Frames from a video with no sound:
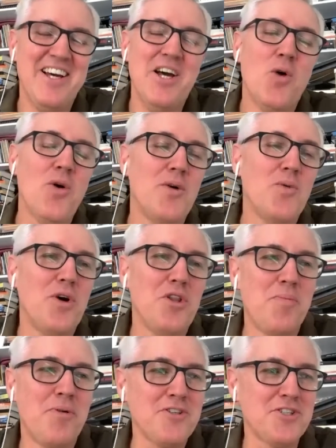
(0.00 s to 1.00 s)
well, well, the
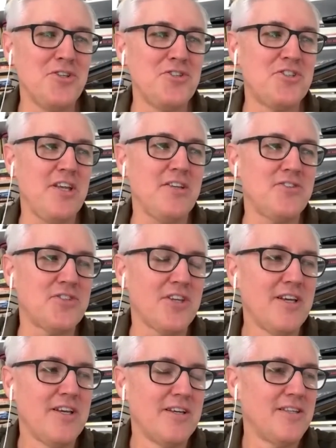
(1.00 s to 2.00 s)
person who says
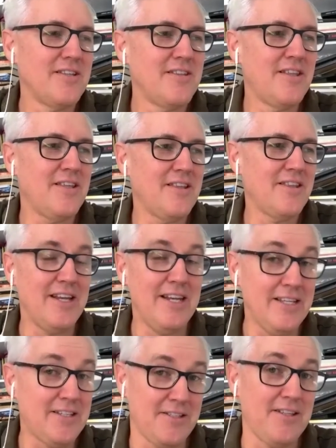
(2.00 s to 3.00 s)
that, that
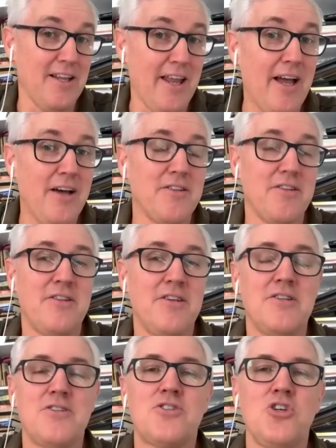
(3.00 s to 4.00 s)
it is a sellout,
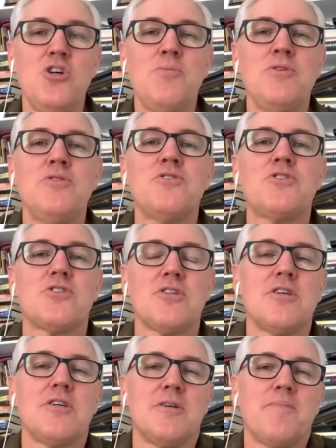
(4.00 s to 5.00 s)
that sermons
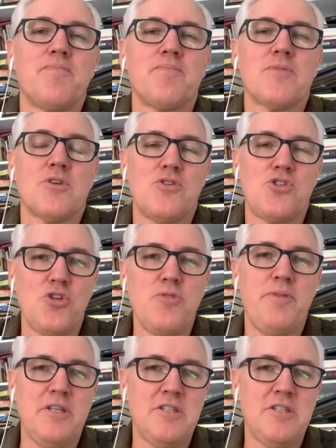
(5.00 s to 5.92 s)
should be